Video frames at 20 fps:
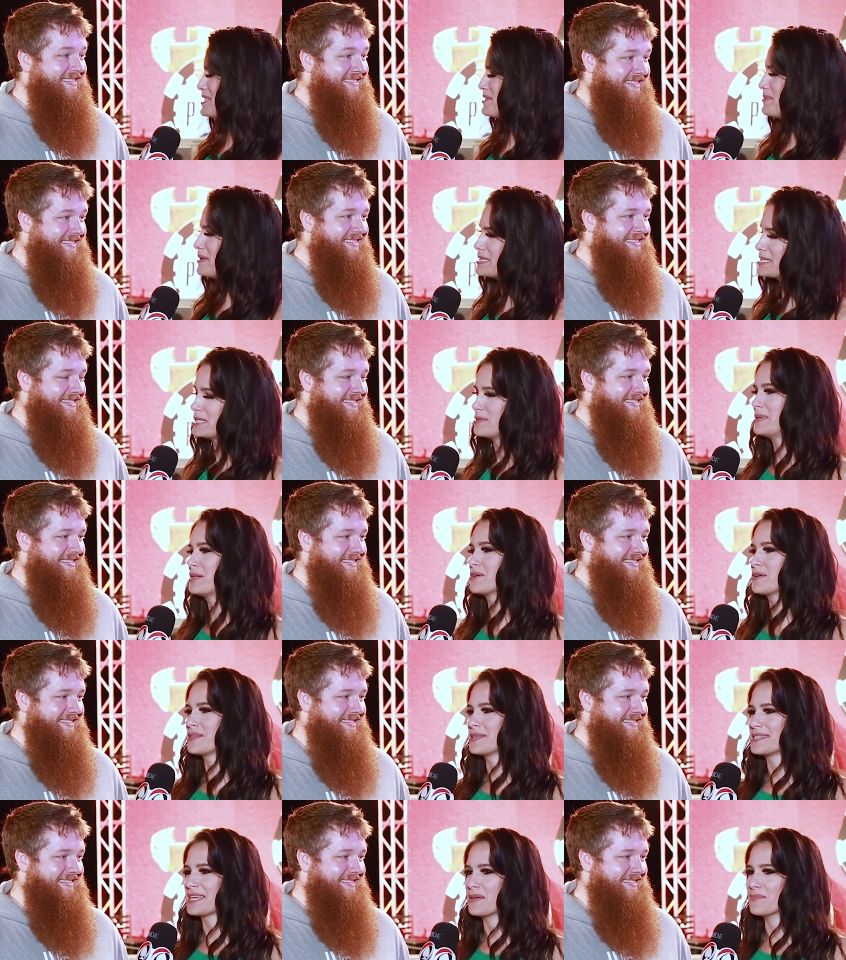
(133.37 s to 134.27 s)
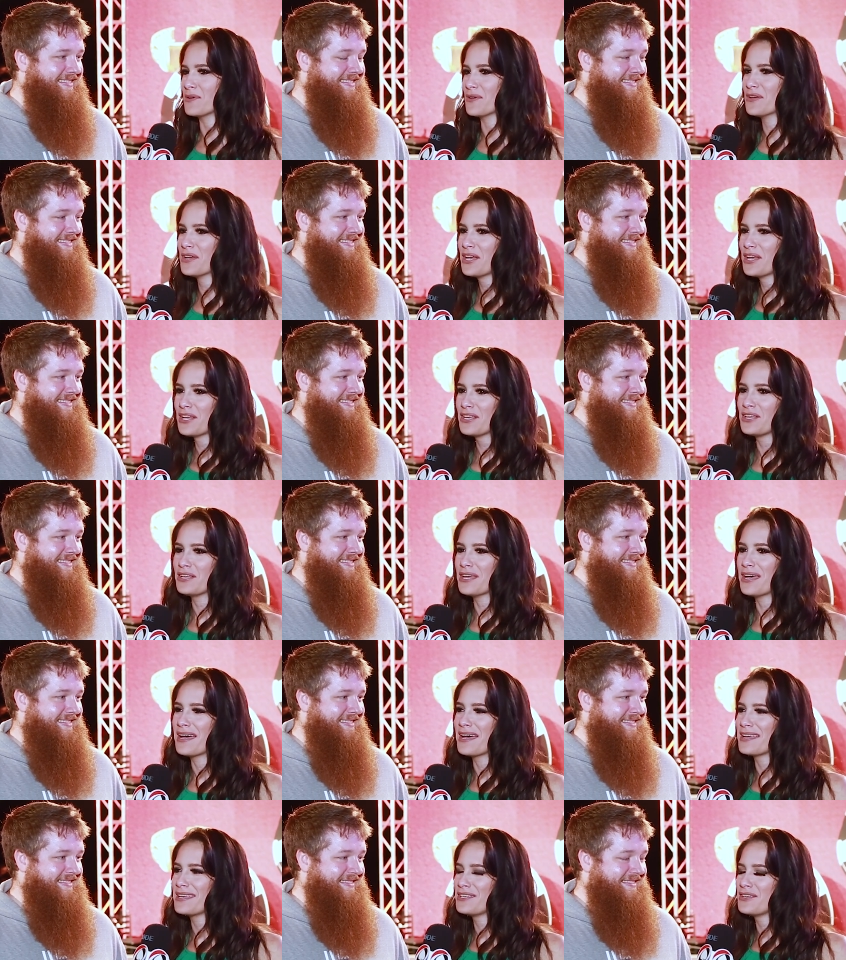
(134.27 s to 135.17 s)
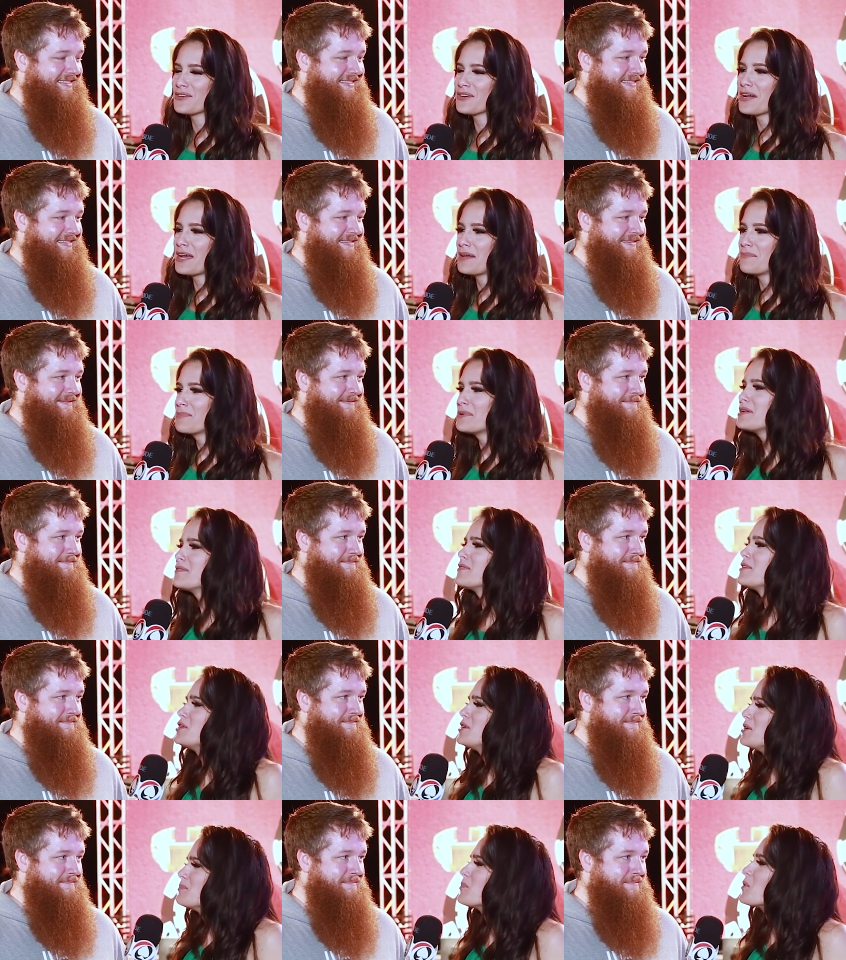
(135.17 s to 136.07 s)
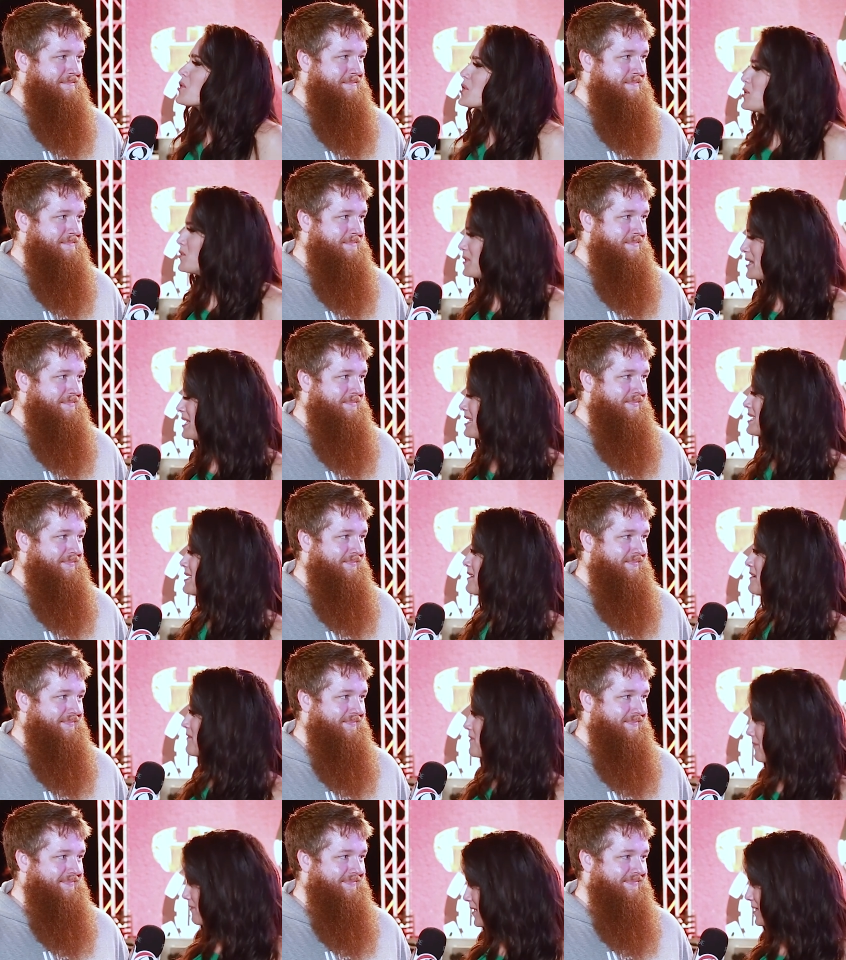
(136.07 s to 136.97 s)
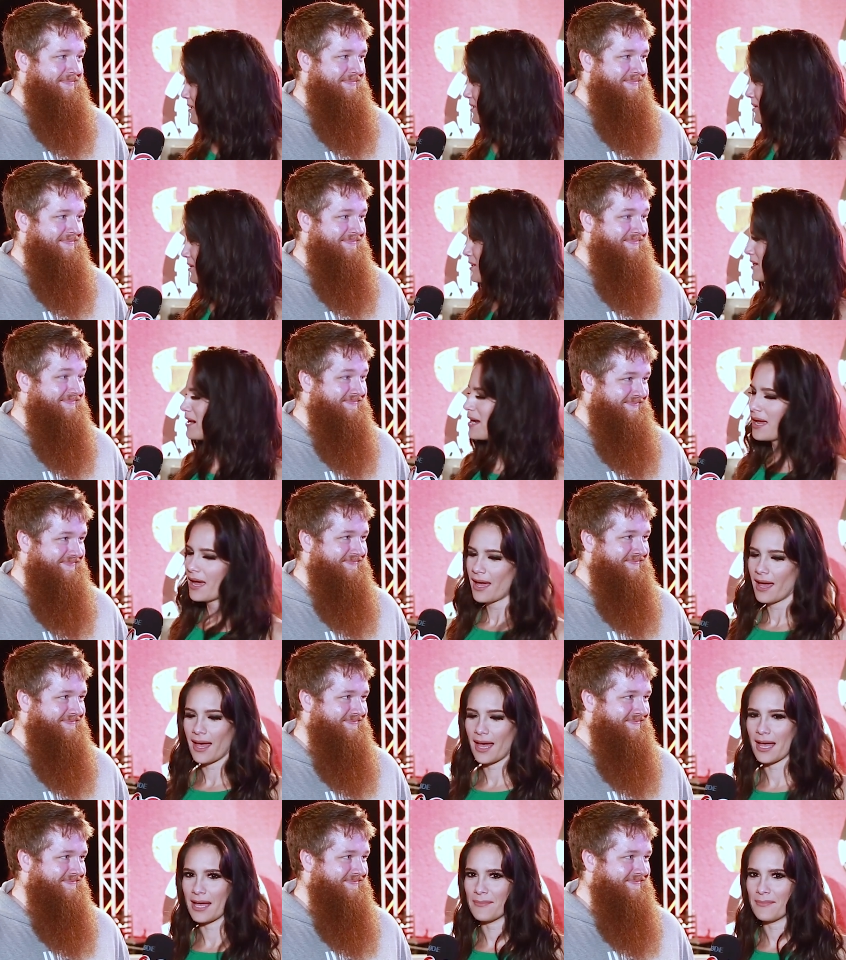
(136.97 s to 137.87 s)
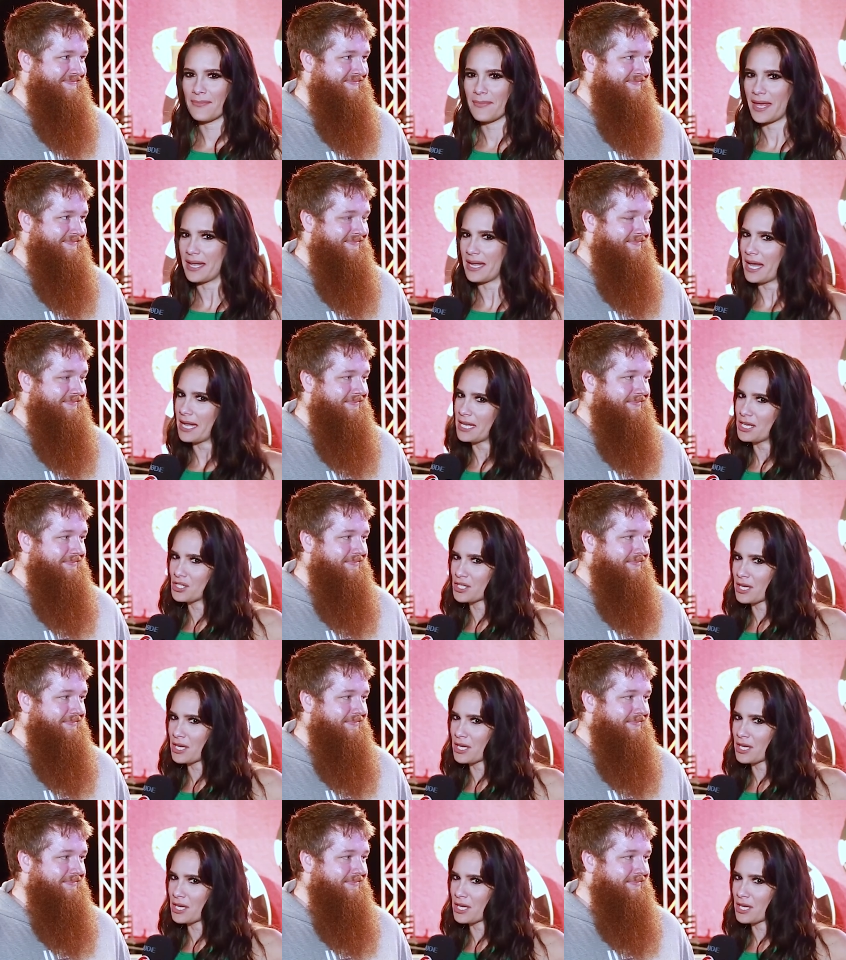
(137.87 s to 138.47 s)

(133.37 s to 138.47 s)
Speaker 1: demeanor at the table. You're a bit of a more unique figure. And any